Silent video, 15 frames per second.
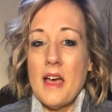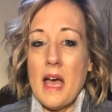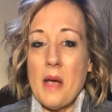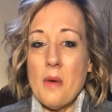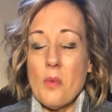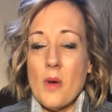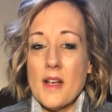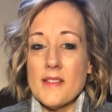
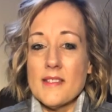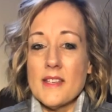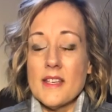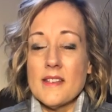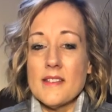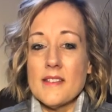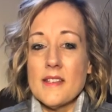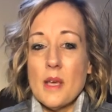I
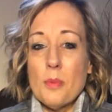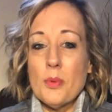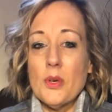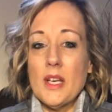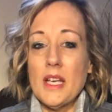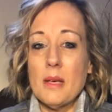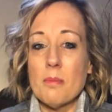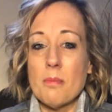wasn't
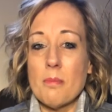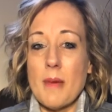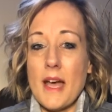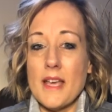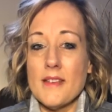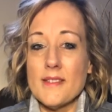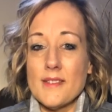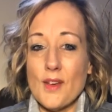putting
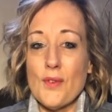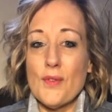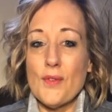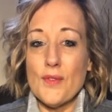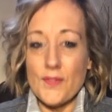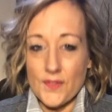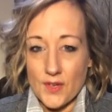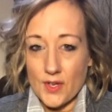myself
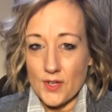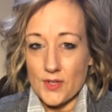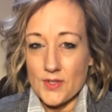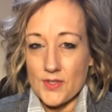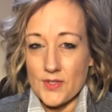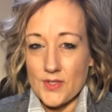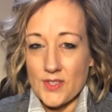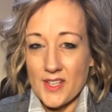
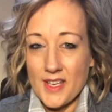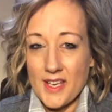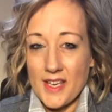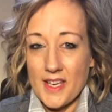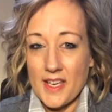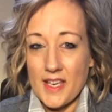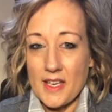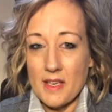first
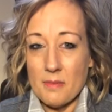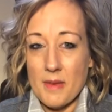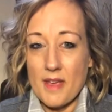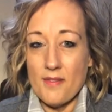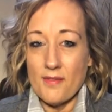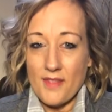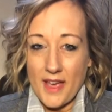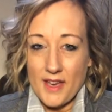in my
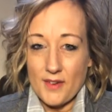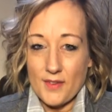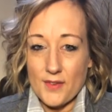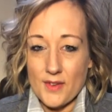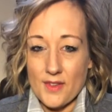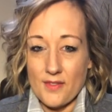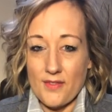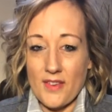fight
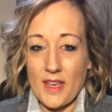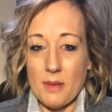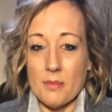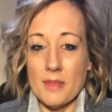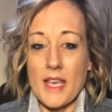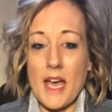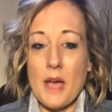for the family.